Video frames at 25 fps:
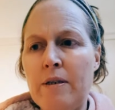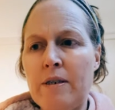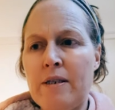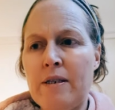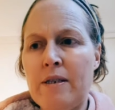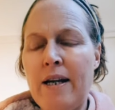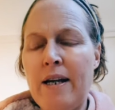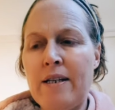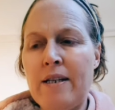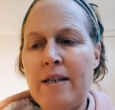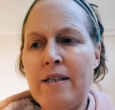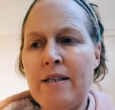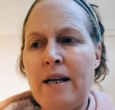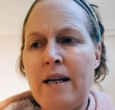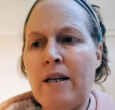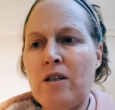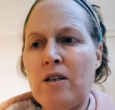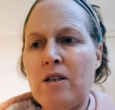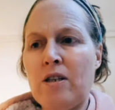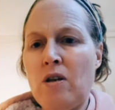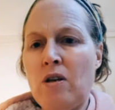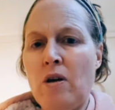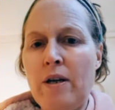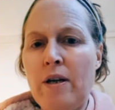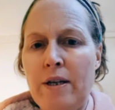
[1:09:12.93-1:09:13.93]
takes that
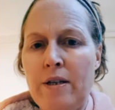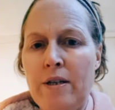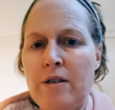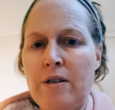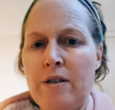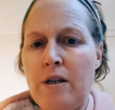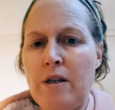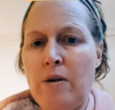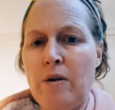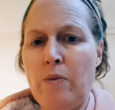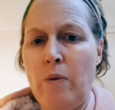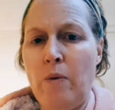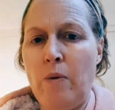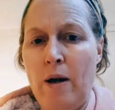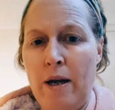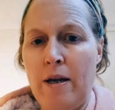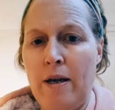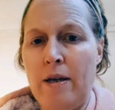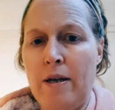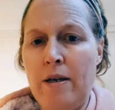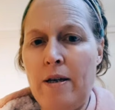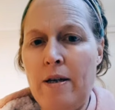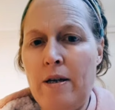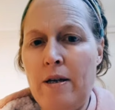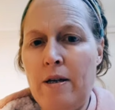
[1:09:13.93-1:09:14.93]
anxiety
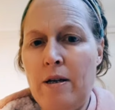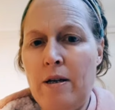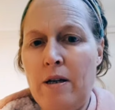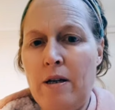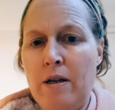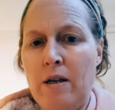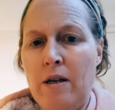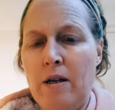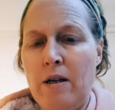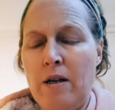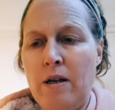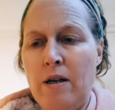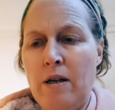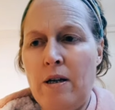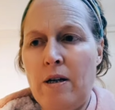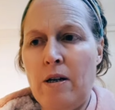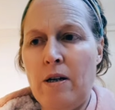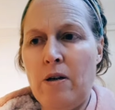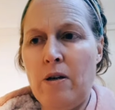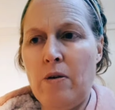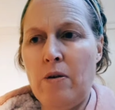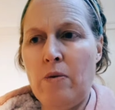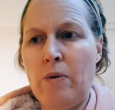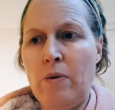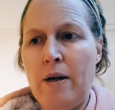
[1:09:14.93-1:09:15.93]
away,
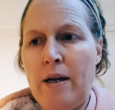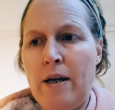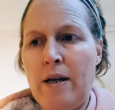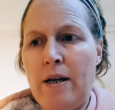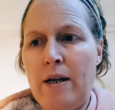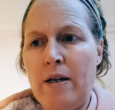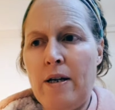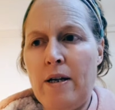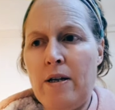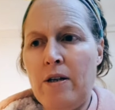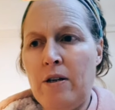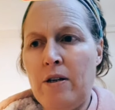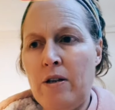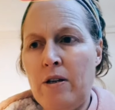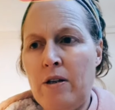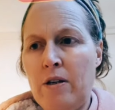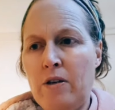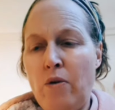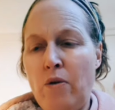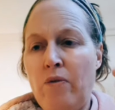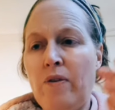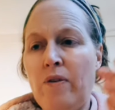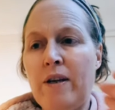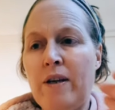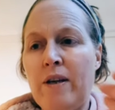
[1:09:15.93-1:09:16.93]
where
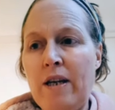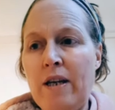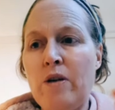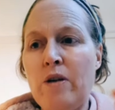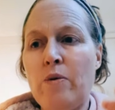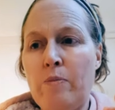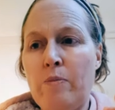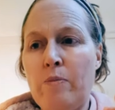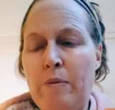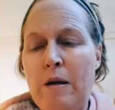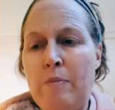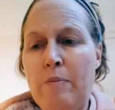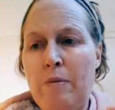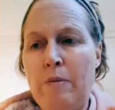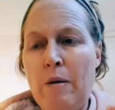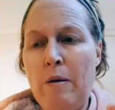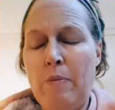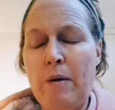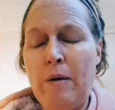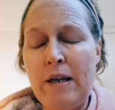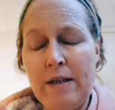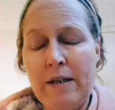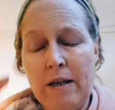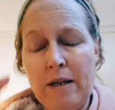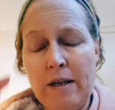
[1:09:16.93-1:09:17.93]
you forget your
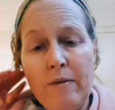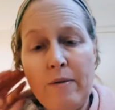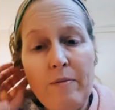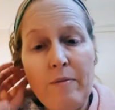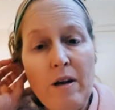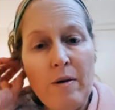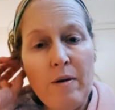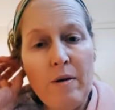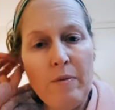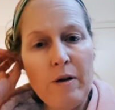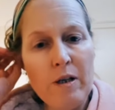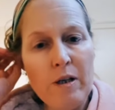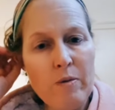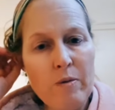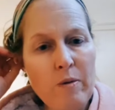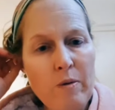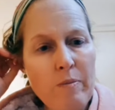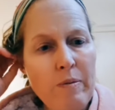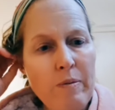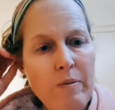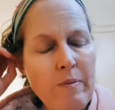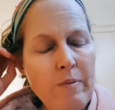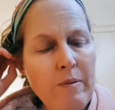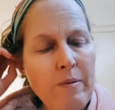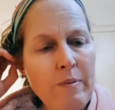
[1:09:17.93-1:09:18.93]
PPPD. Because with
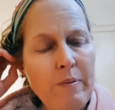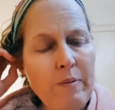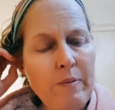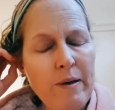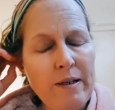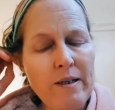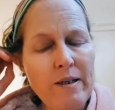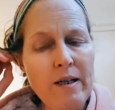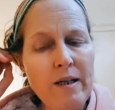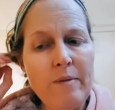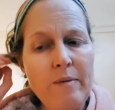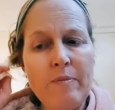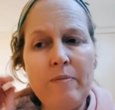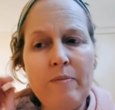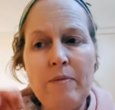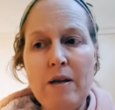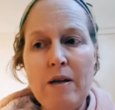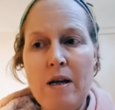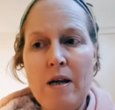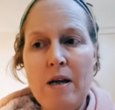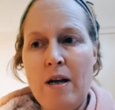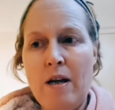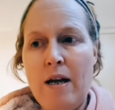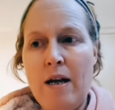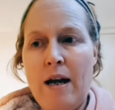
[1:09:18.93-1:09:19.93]
PPPD,
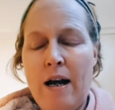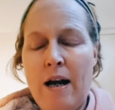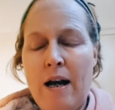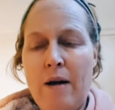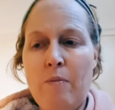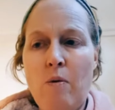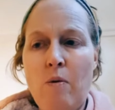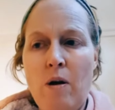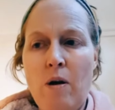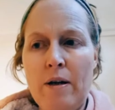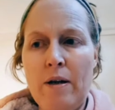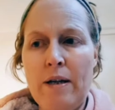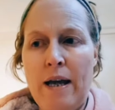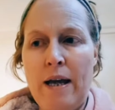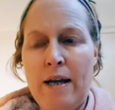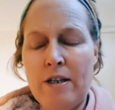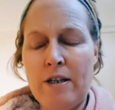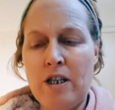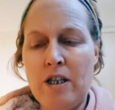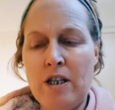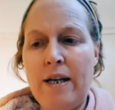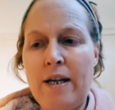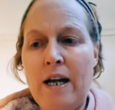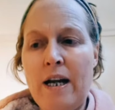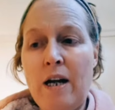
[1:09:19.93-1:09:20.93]
What
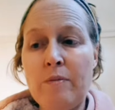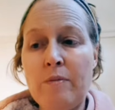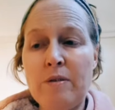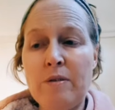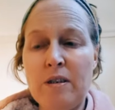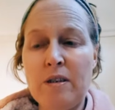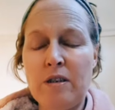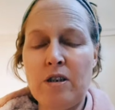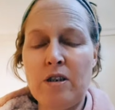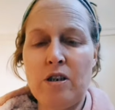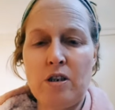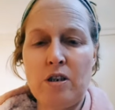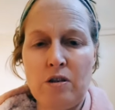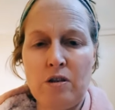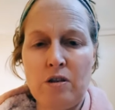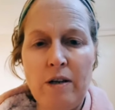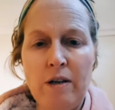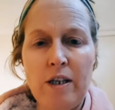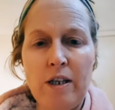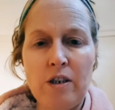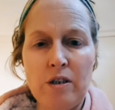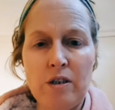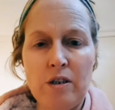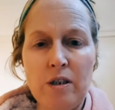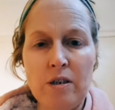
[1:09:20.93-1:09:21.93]
actually helps is a
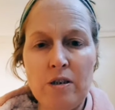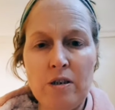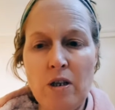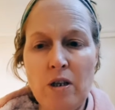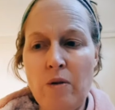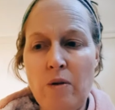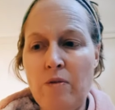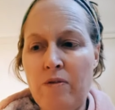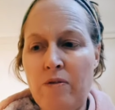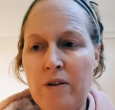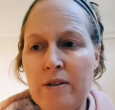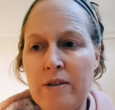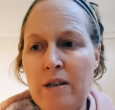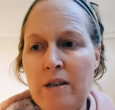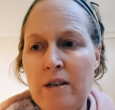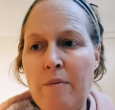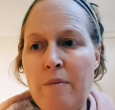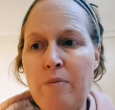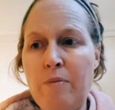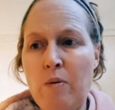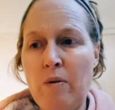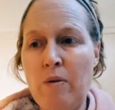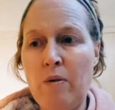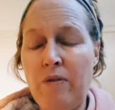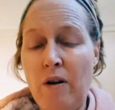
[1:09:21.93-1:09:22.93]
distraction. So, for
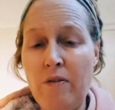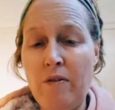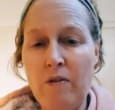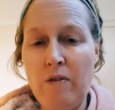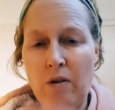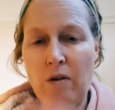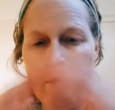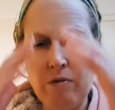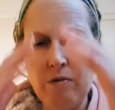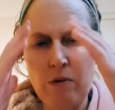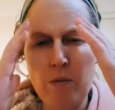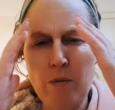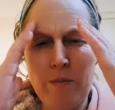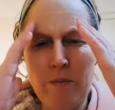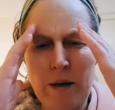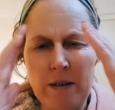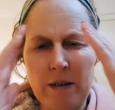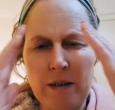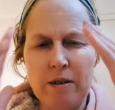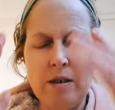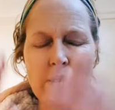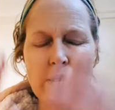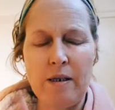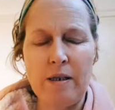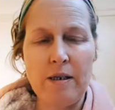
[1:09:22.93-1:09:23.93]
example, if I've got real
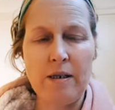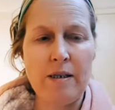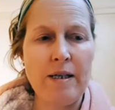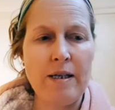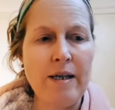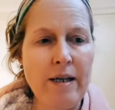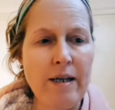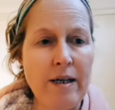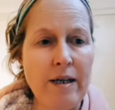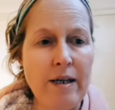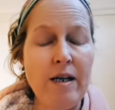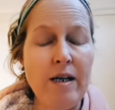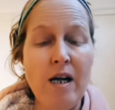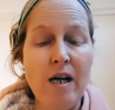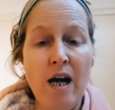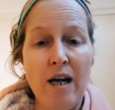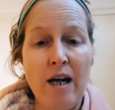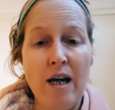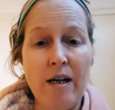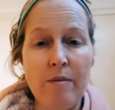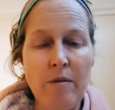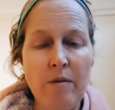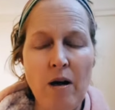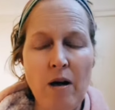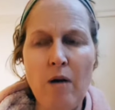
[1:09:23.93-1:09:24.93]
bad dizziness here,
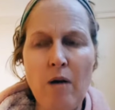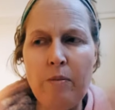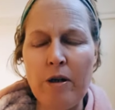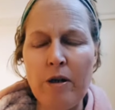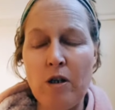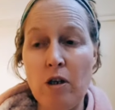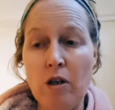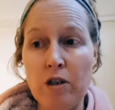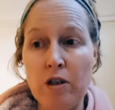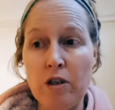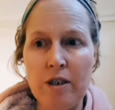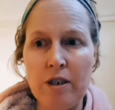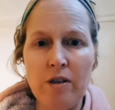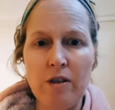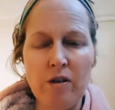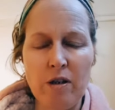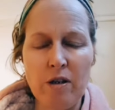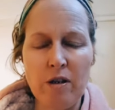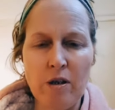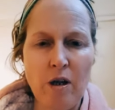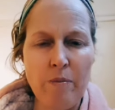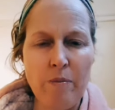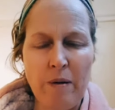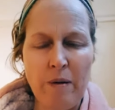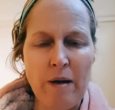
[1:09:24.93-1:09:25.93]
and I'm like, oh my God, shit, I've got
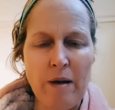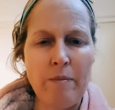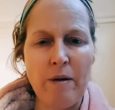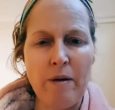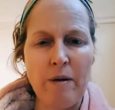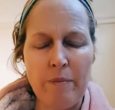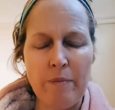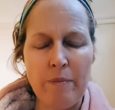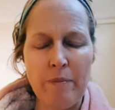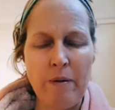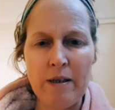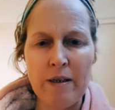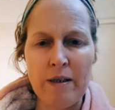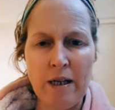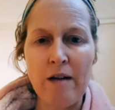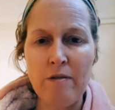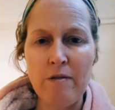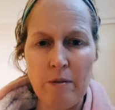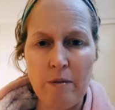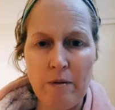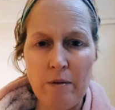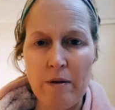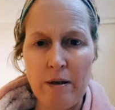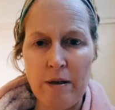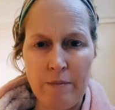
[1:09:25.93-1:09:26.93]
to go pay my
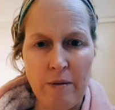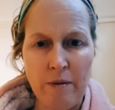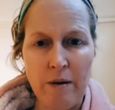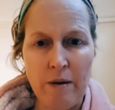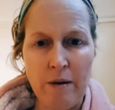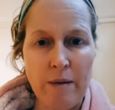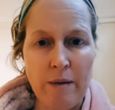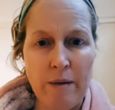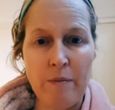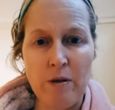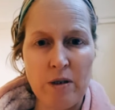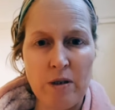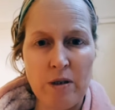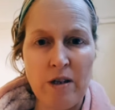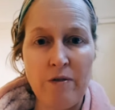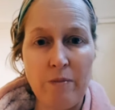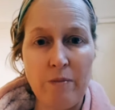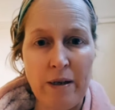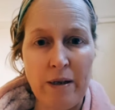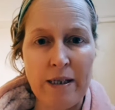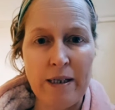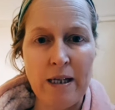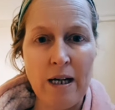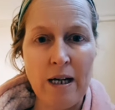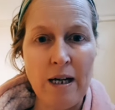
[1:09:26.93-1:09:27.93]
car, my MOT for
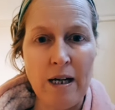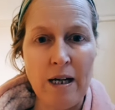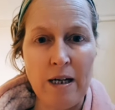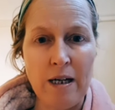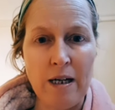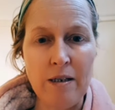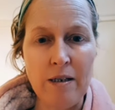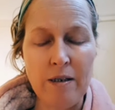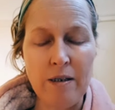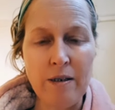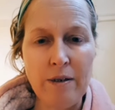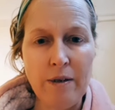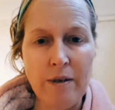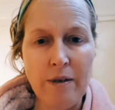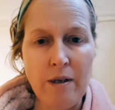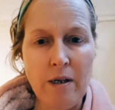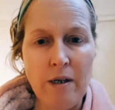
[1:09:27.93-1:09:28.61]
my car,